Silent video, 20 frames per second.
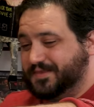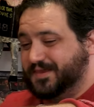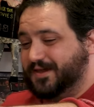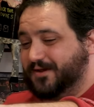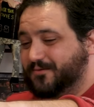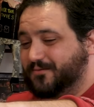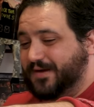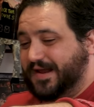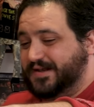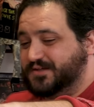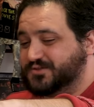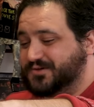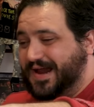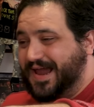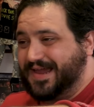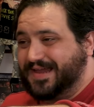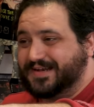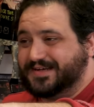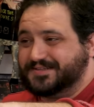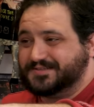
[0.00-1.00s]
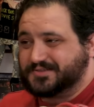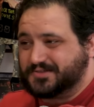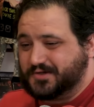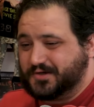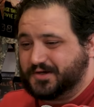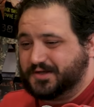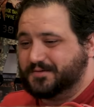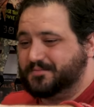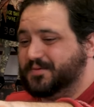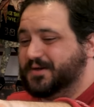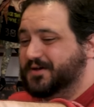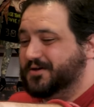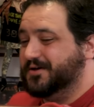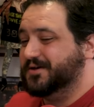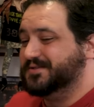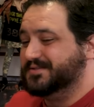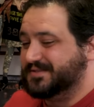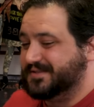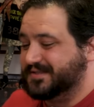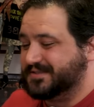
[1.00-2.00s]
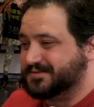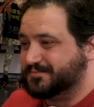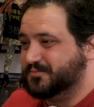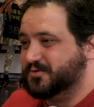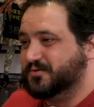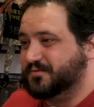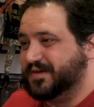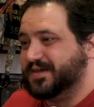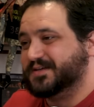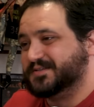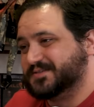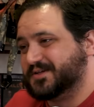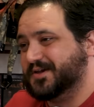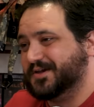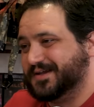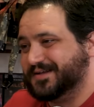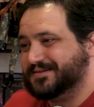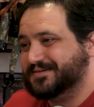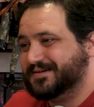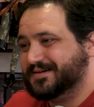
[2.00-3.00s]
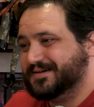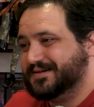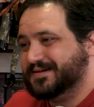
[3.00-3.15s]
think Red Dragon is good because this movie is good